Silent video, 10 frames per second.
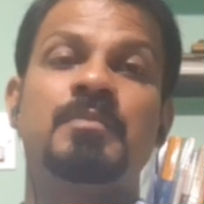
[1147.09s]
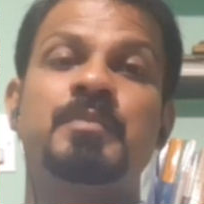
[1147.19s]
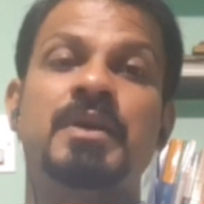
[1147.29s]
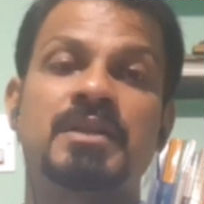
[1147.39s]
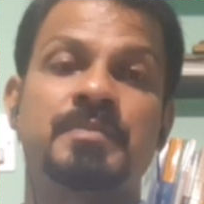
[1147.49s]

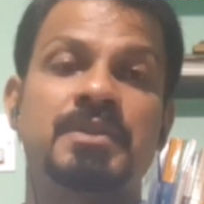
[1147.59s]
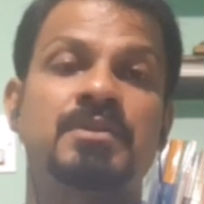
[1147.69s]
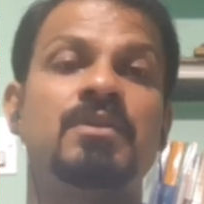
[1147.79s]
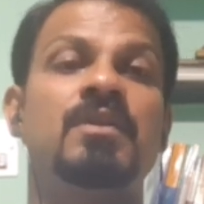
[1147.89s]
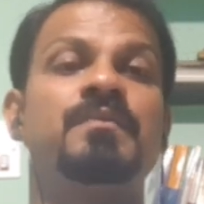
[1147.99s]

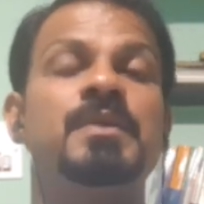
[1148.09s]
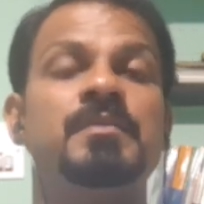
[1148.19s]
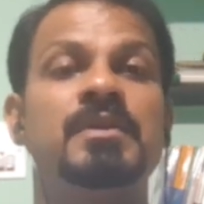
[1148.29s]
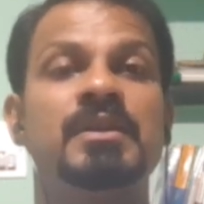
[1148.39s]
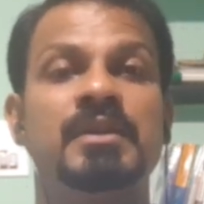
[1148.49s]
participation of
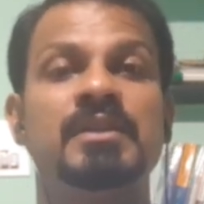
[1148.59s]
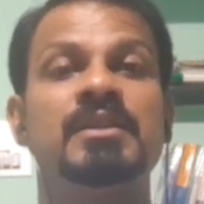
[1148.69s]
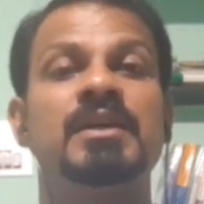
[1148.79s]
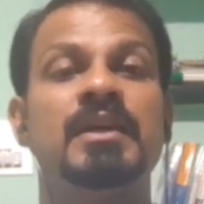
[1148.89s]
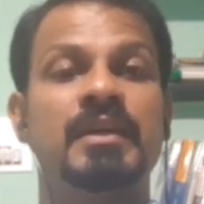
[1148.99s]
people in
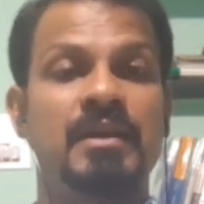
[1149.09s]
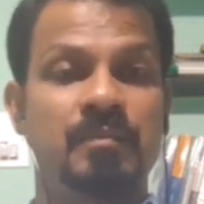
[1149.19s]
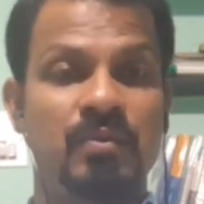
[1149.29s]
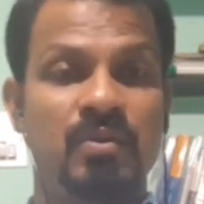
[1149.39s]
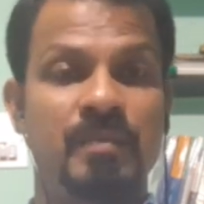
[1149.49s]

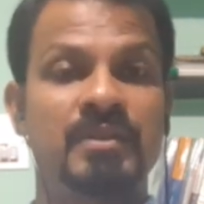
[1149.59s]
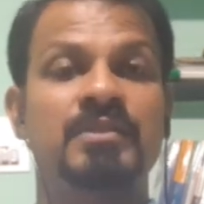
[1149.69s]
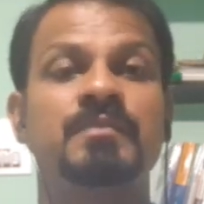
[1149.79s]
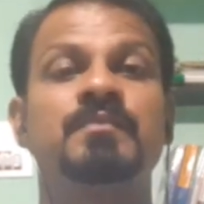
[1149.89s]
employment,